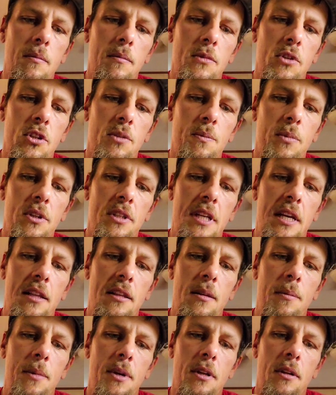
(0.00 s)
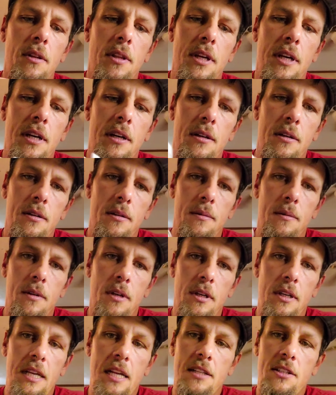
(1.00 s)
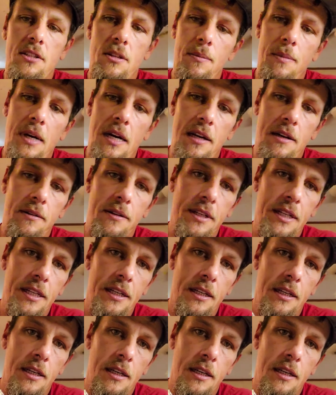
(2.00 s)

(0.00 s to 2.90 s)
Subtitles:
Just put that in the middle there against the battery